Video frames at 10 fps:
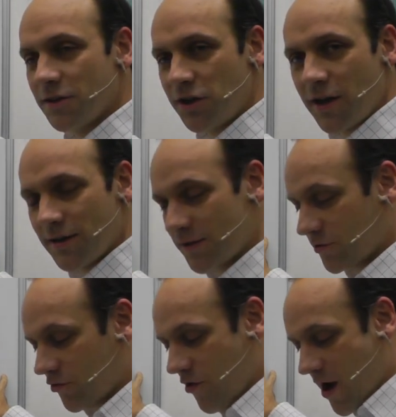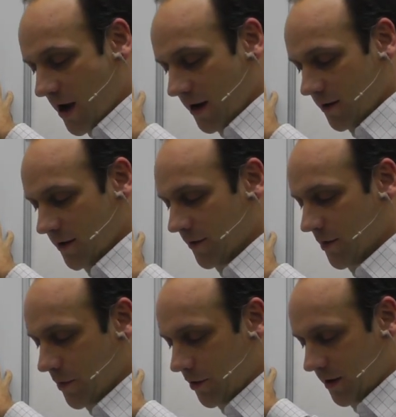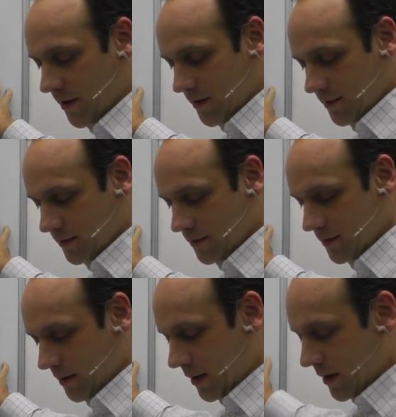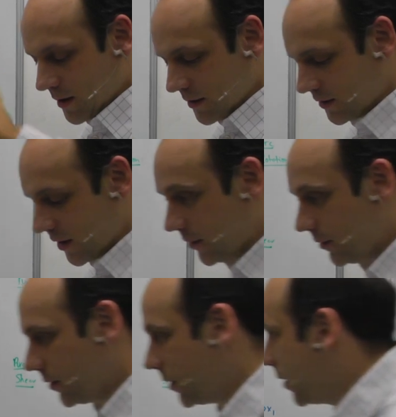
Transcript: shear strain of the body. So